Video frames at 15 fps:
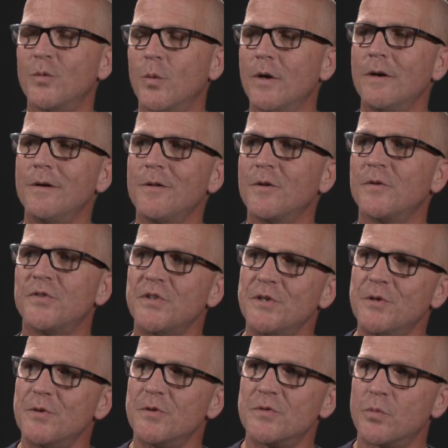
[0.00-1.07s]
What are the
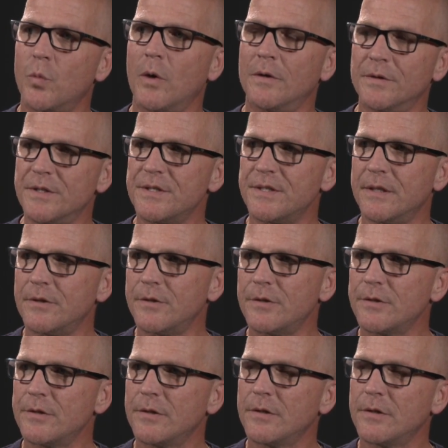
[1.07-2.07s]
Seniors Wellness Centres?